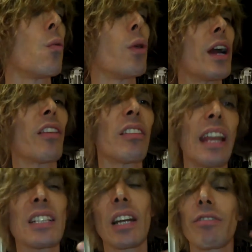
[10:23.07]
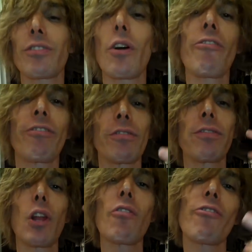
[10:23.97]
where things can
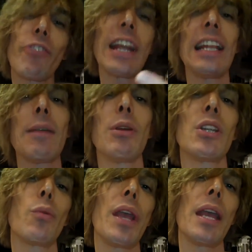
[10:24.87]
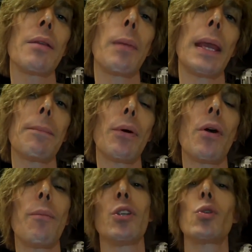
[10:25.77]
flow freely between
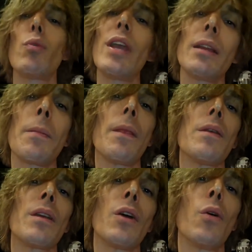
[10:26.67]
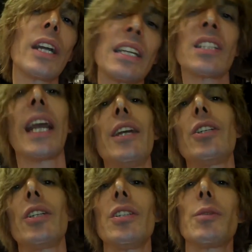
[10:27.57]
people, between
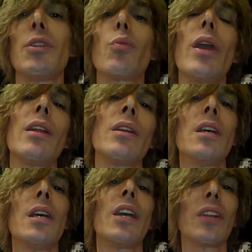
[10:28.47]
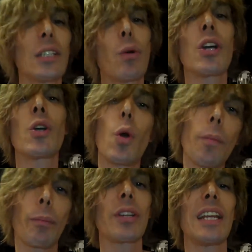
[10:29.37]
organizations, that's what
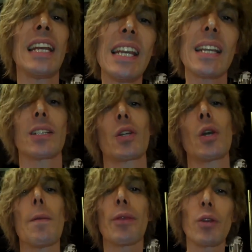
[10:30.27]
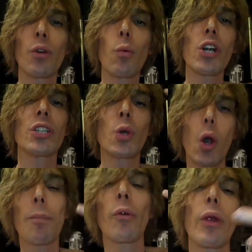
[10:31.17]
corporate is. The word
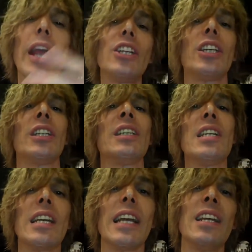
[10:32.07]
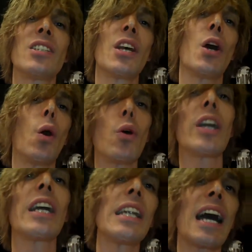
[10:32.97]
corporation is
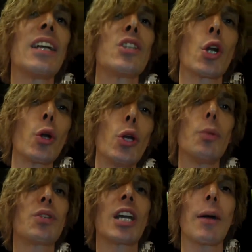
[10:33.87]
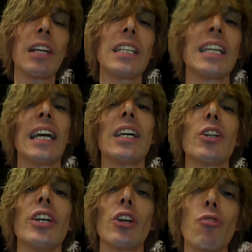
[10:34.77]
organized groups coming
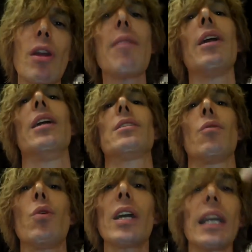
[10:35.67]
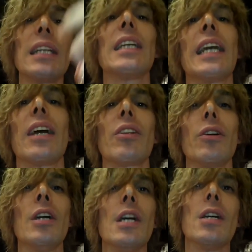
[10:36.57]
together in agreement, working
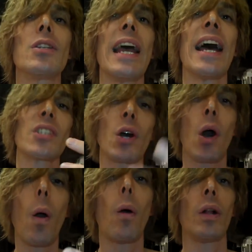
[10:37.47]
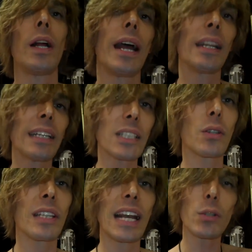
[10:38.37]
together as a whole. And
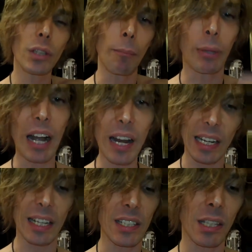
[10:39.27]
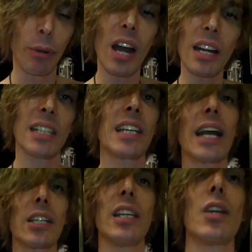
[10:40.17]
that's what the body is. The body is
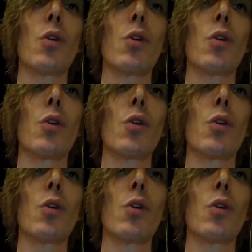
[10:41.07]
actually a